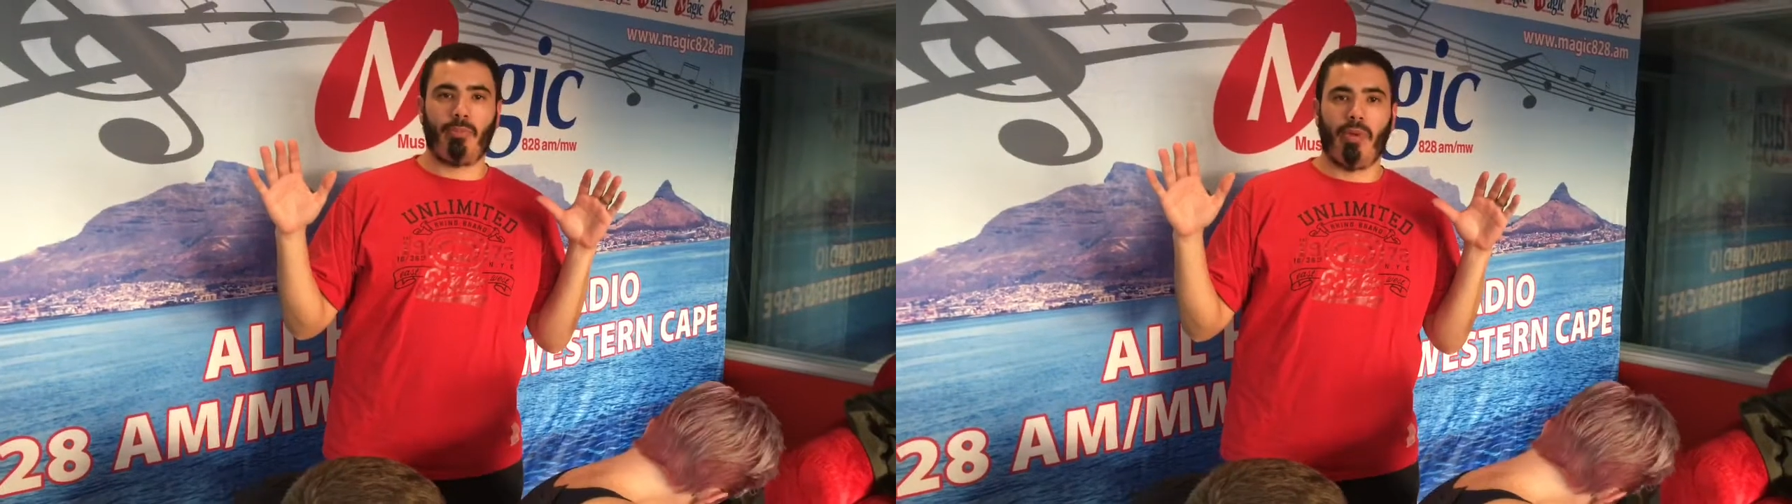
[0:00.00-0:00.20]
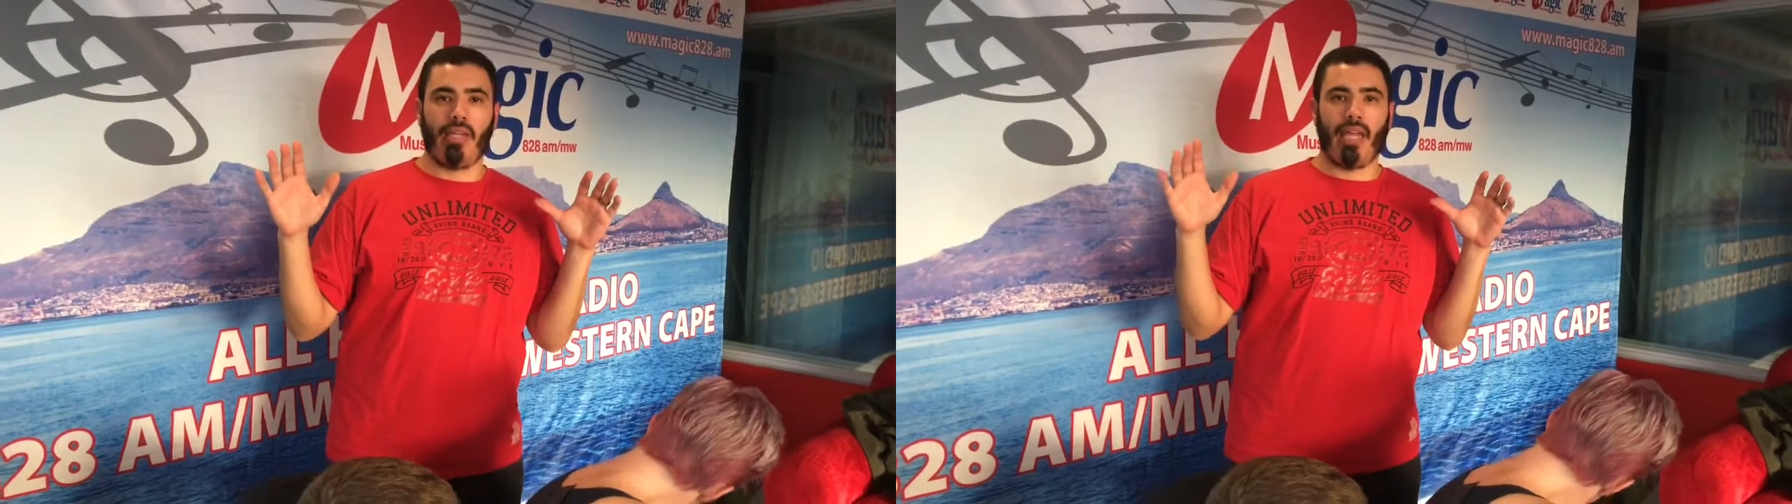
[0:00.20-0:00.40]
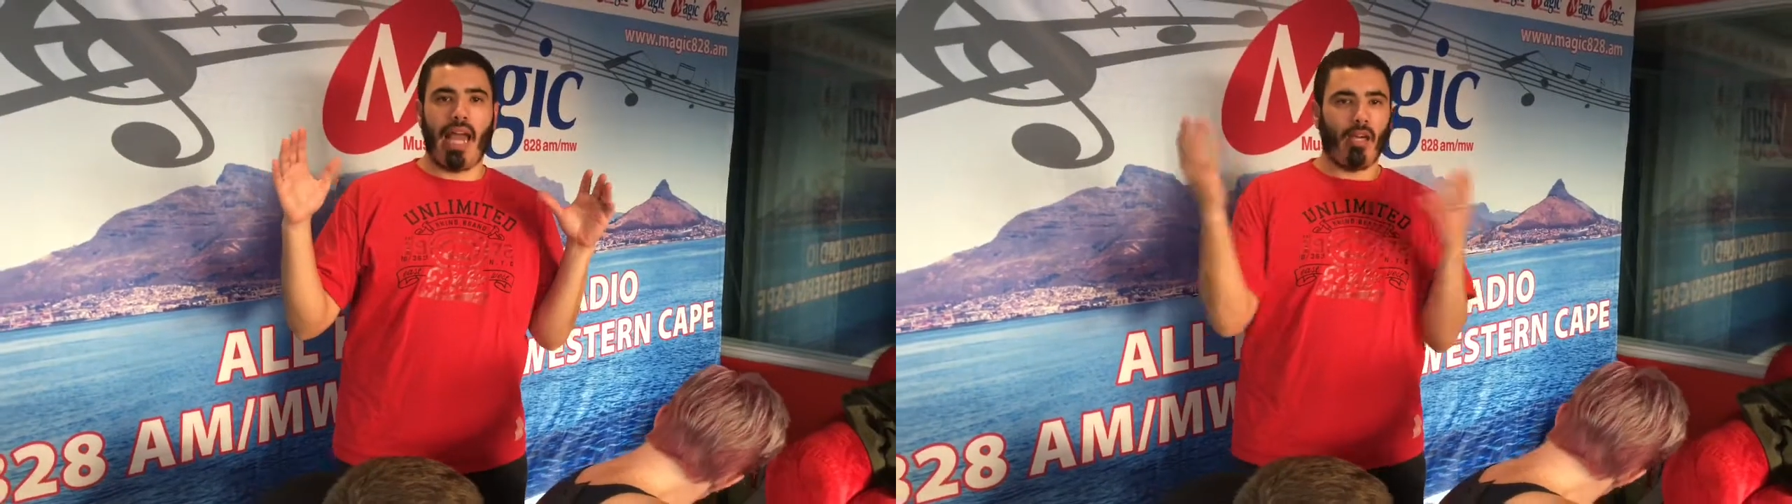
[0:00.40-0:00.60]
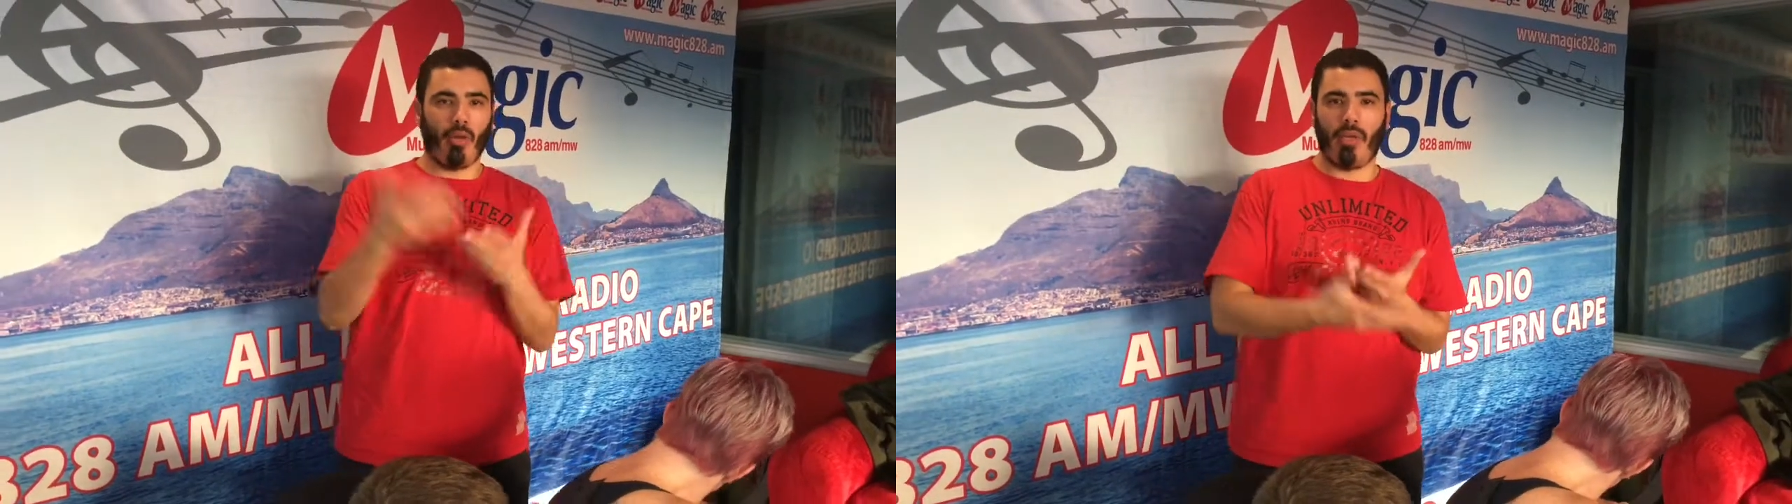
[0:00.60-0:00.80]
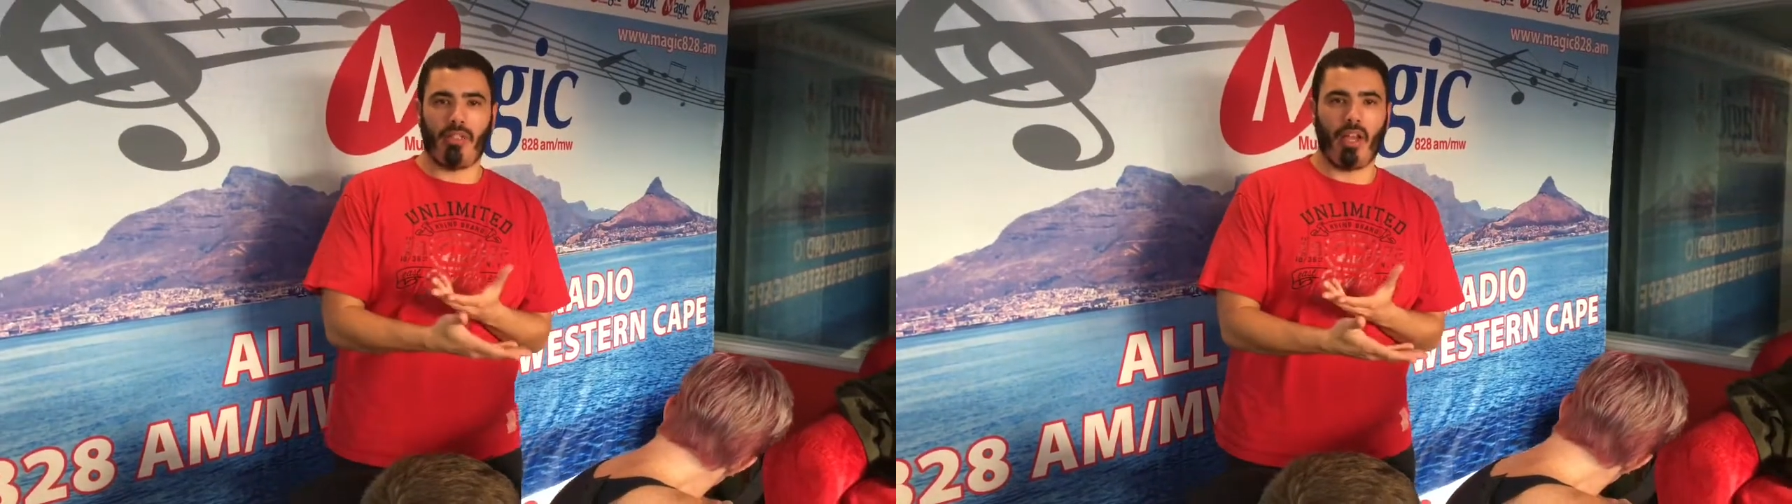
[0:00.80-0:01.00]
but how
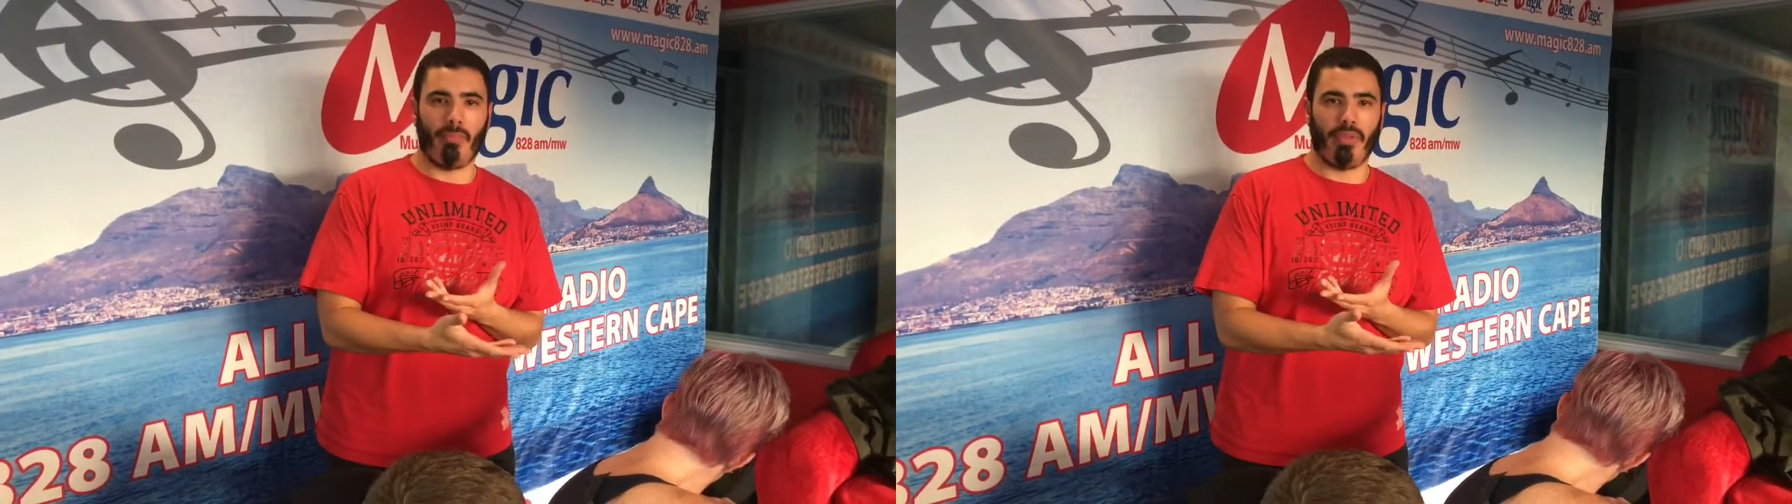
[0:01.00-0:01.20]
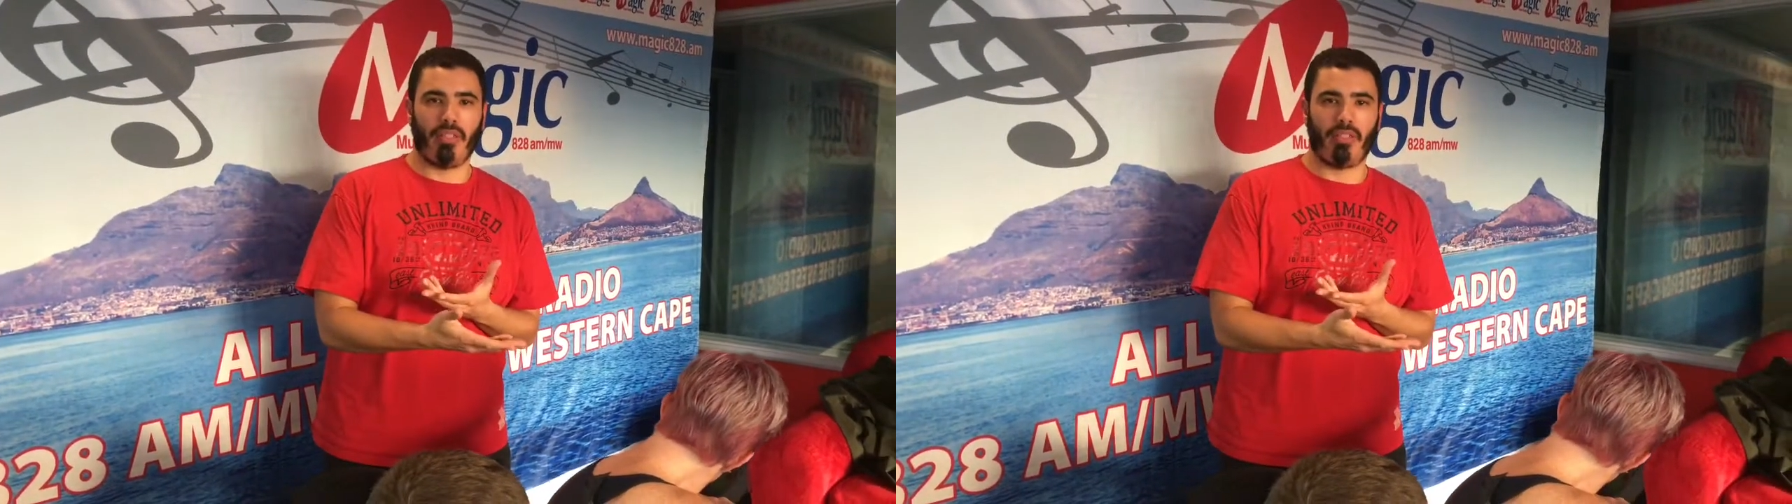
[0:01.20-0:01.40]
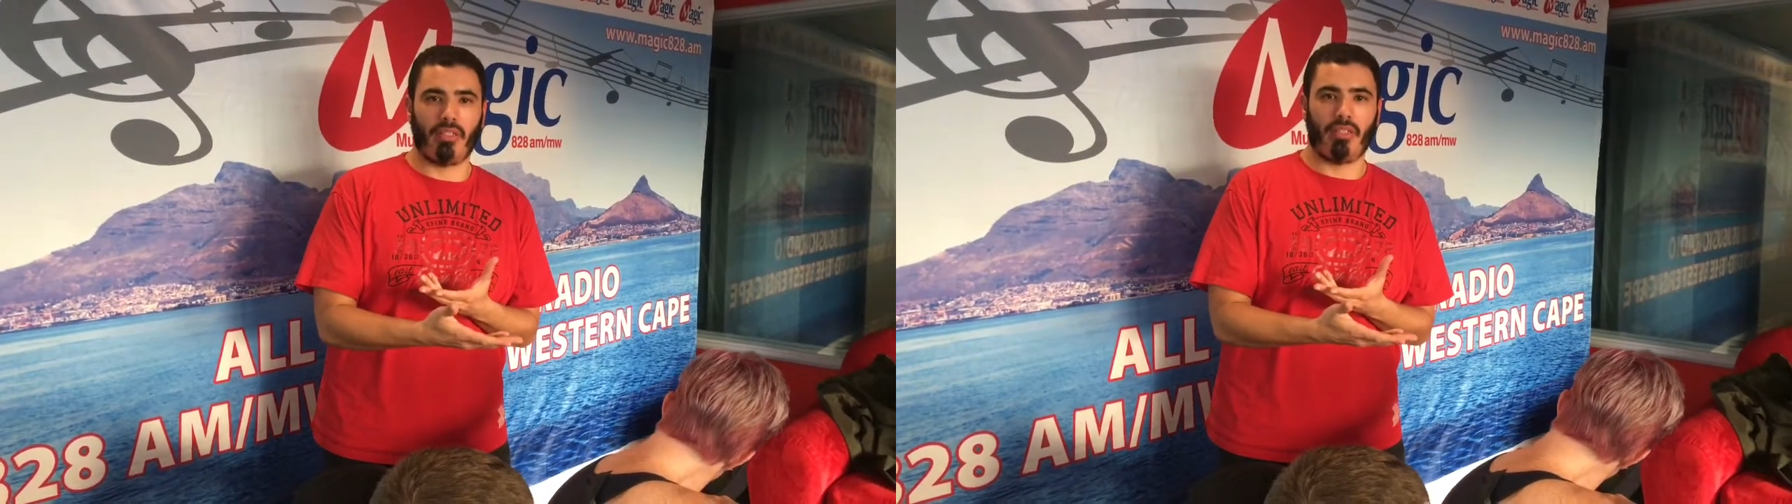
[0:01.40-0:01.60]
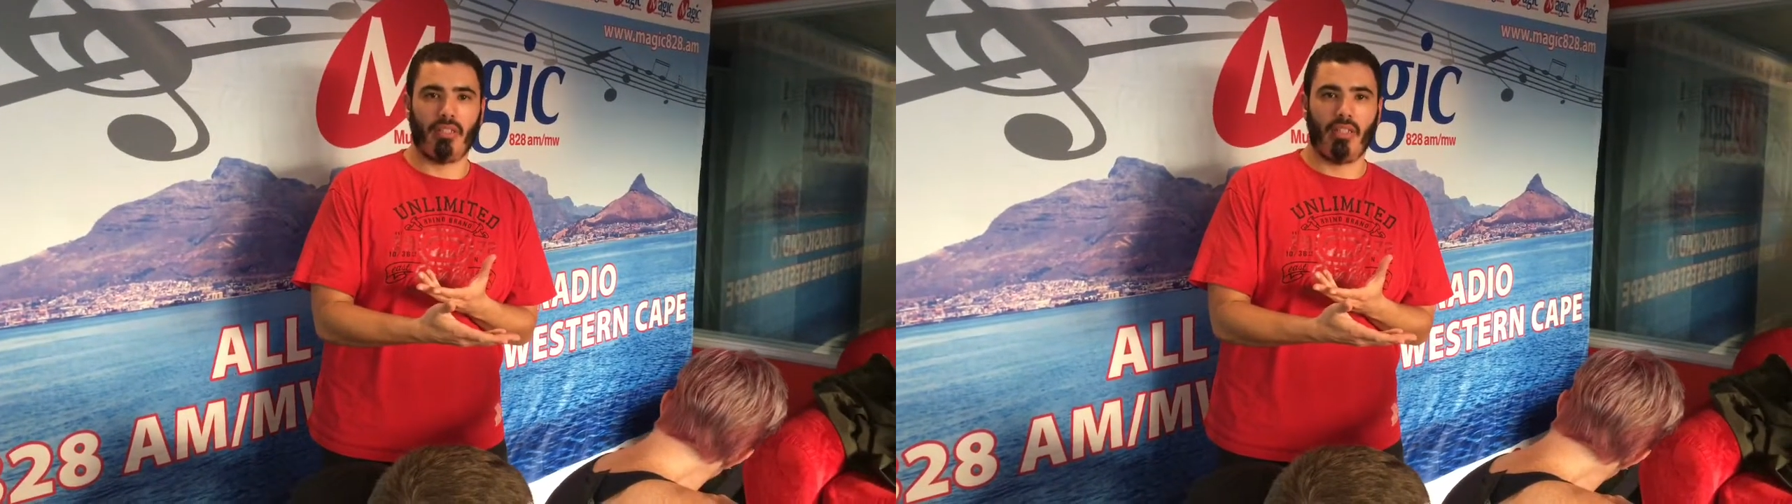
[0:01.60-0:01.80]
do we top this?